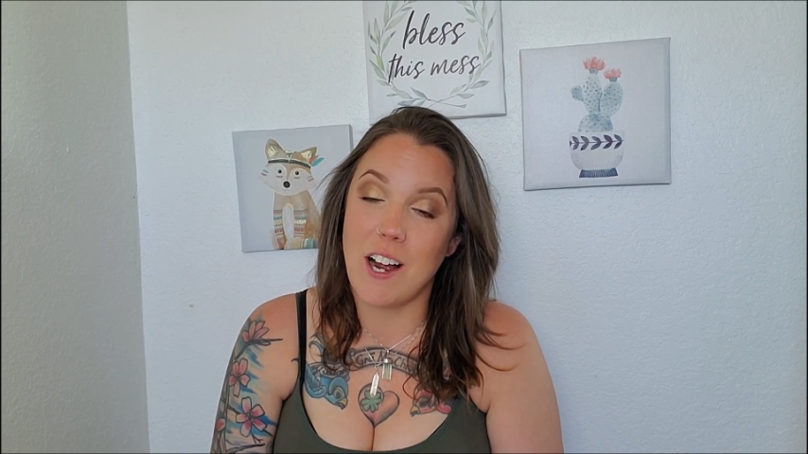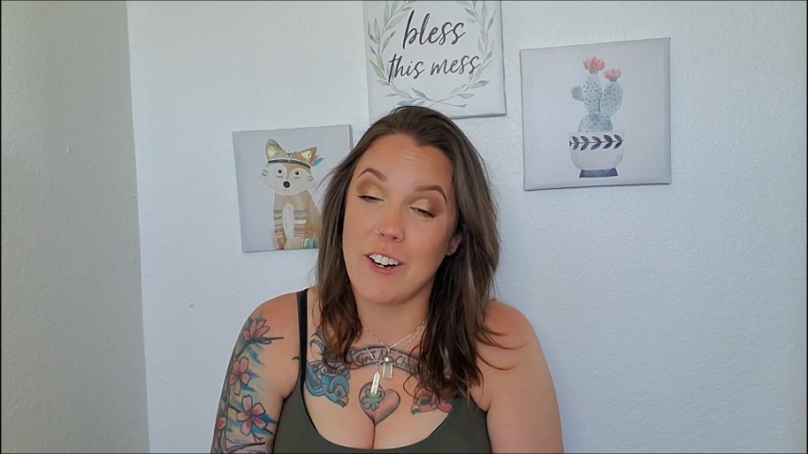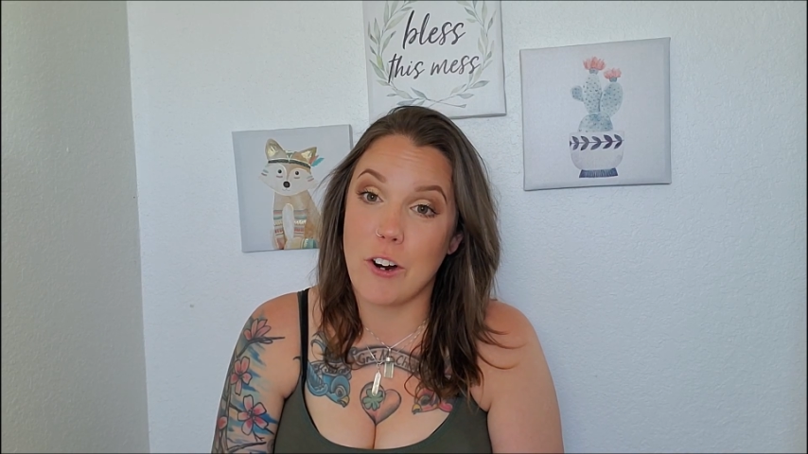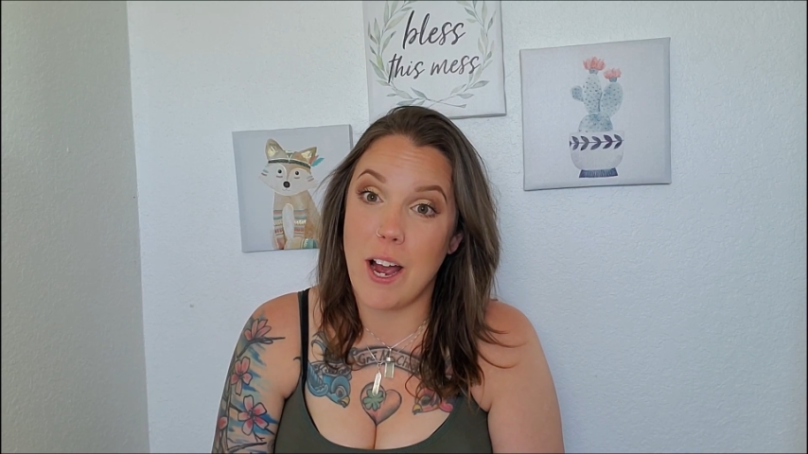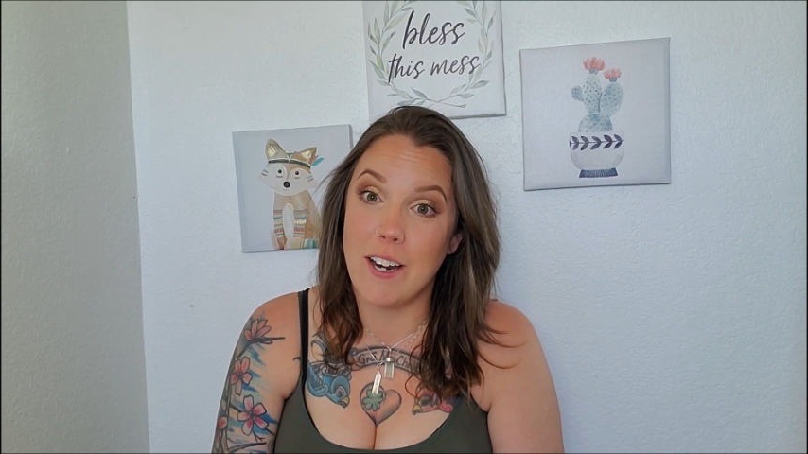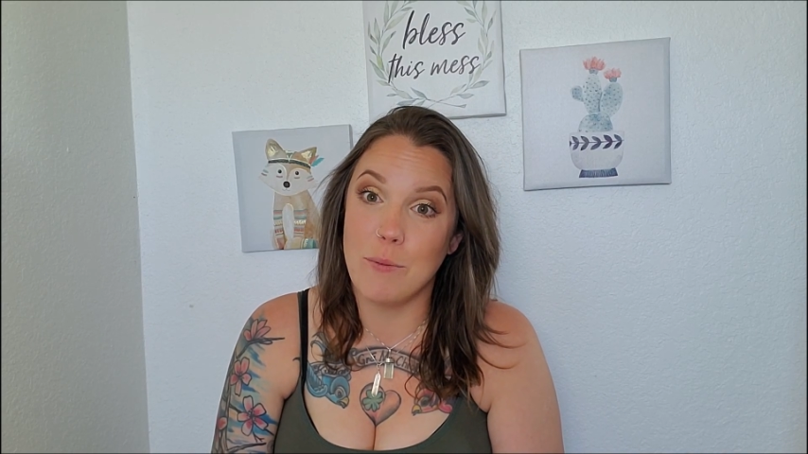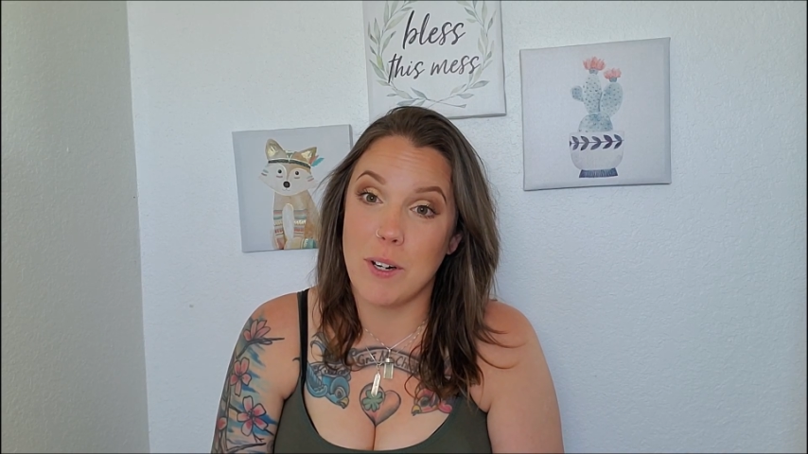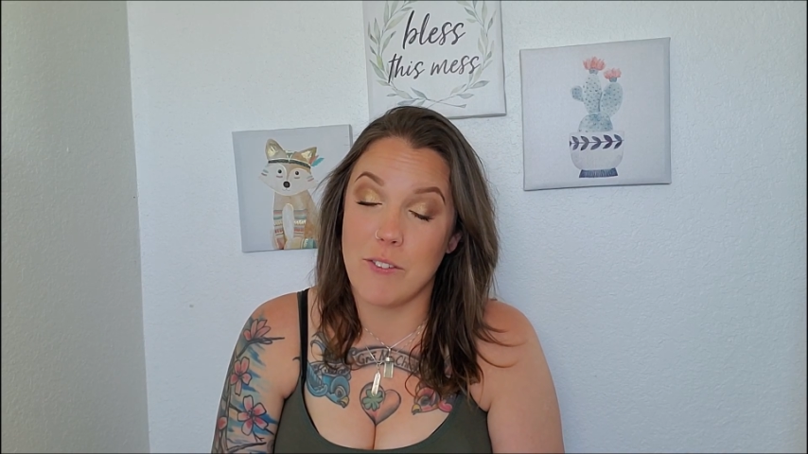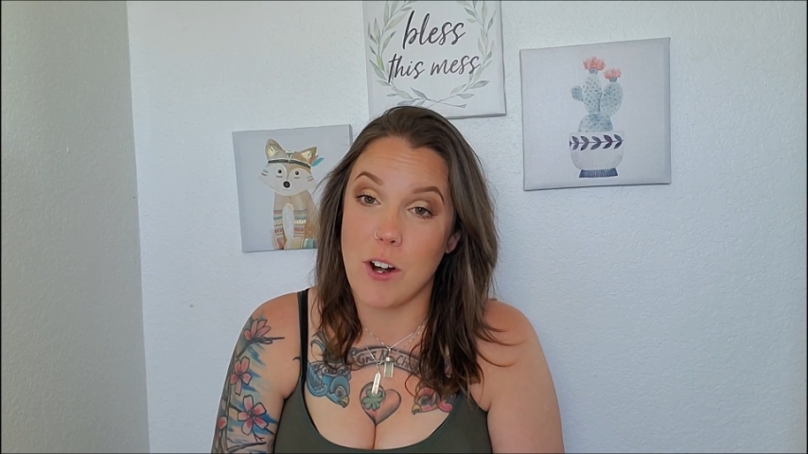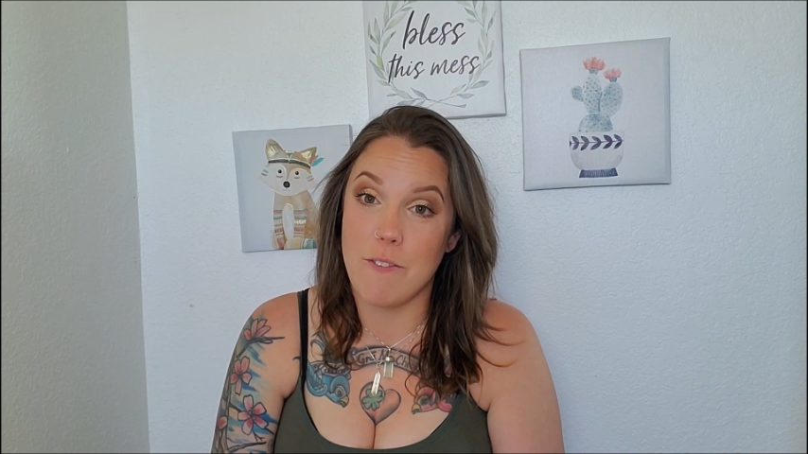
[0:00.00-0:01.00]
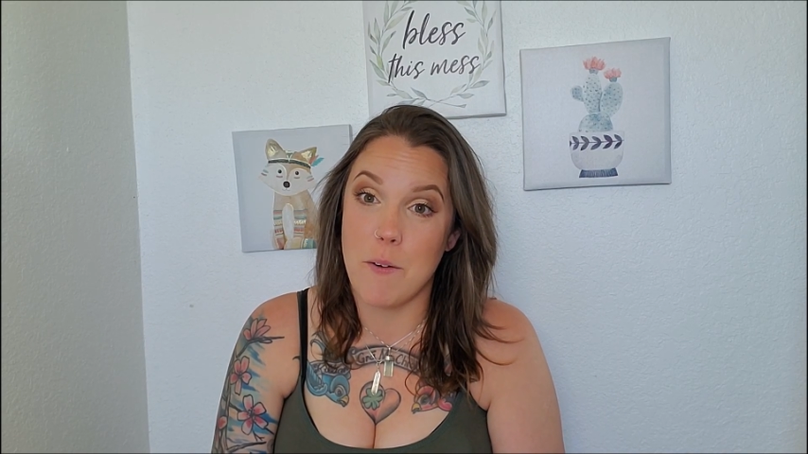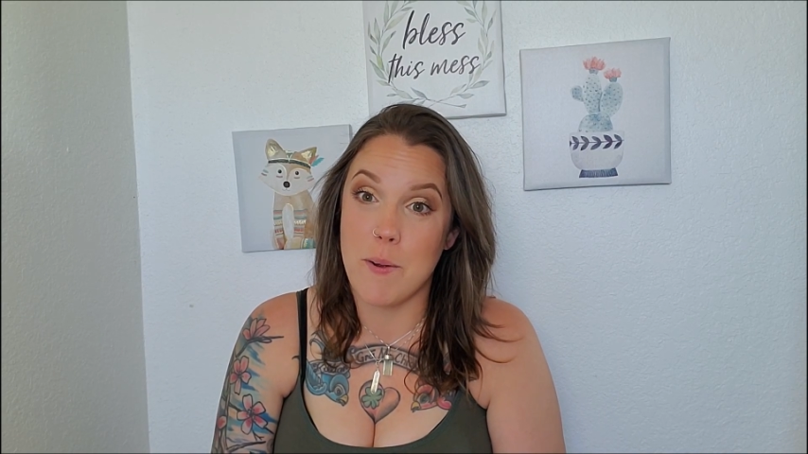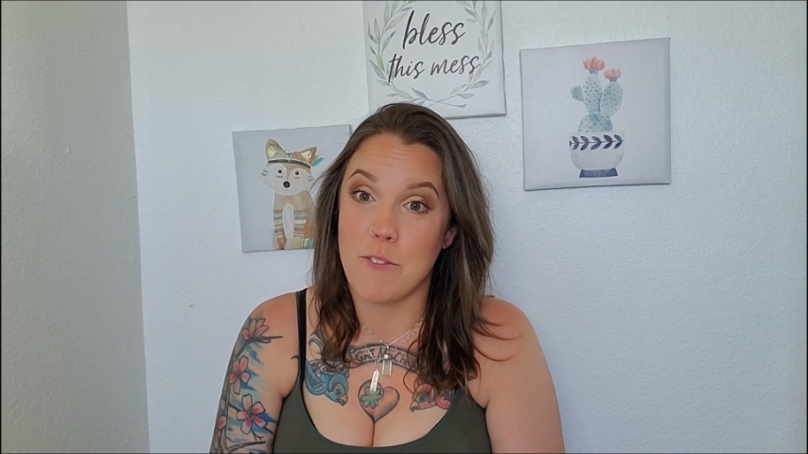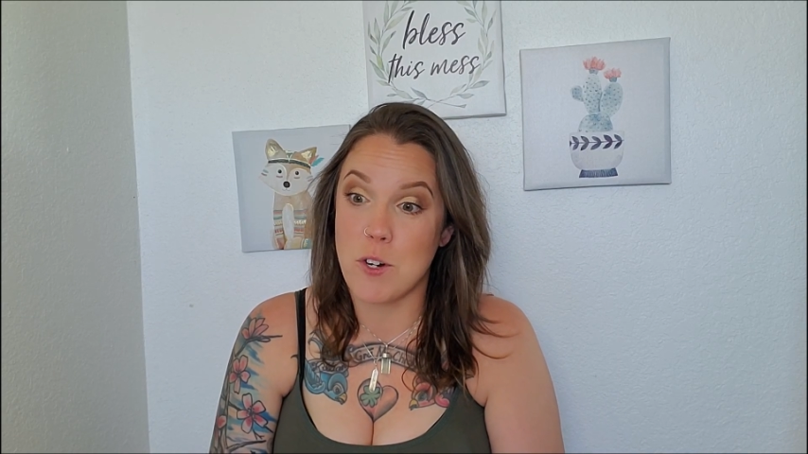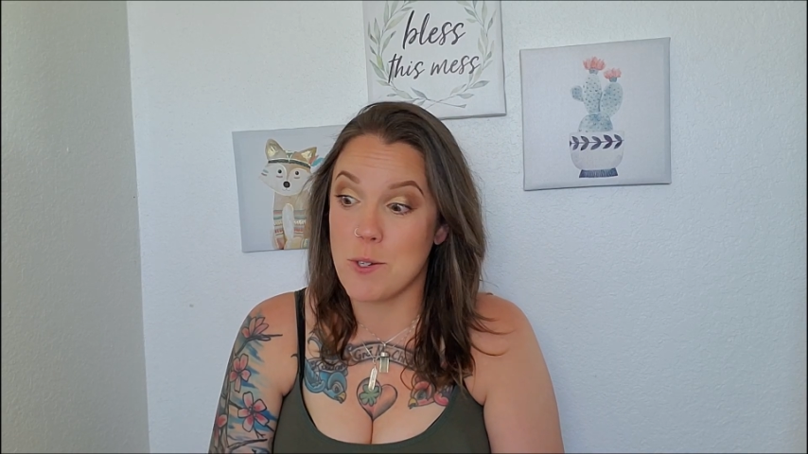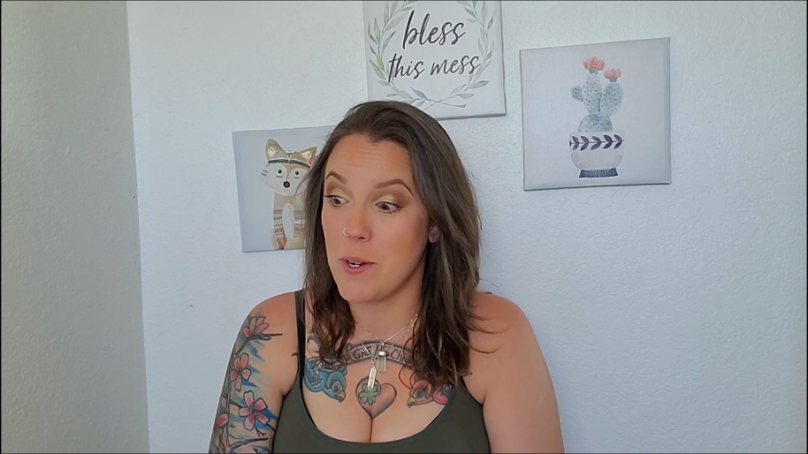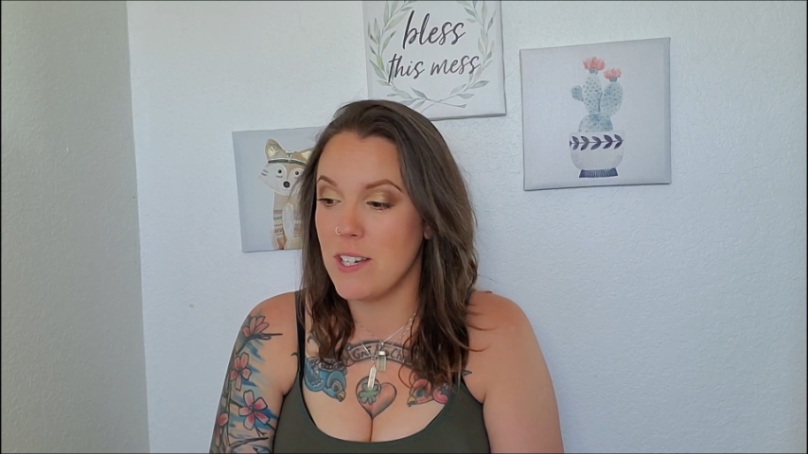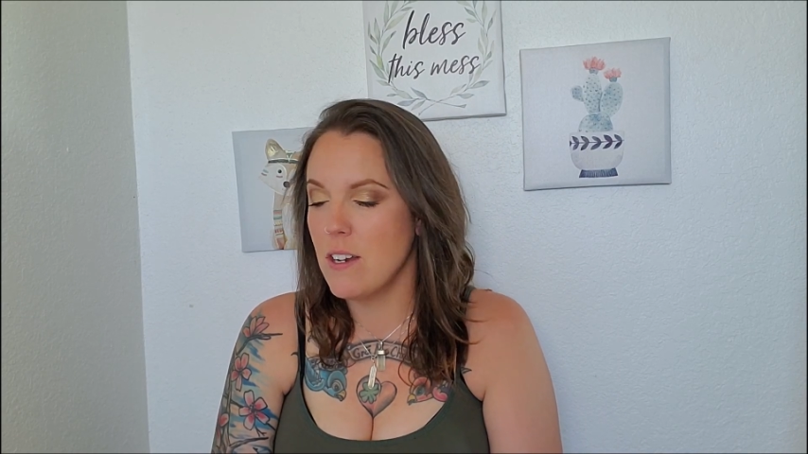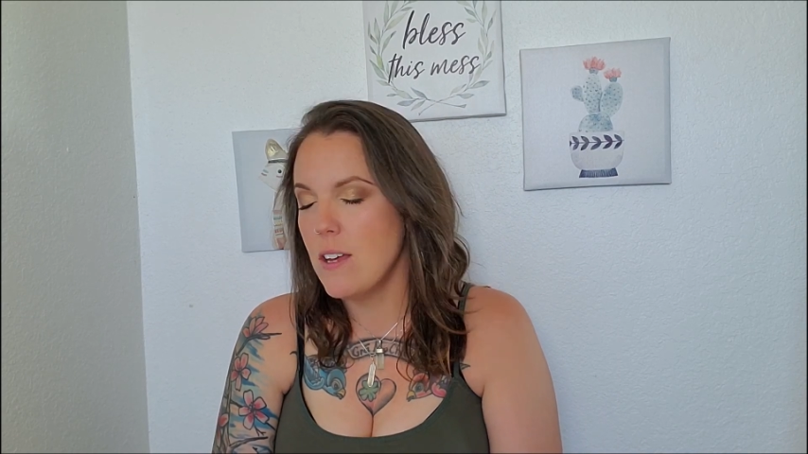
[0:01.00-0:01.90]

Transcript: I cried whenever I found my first one.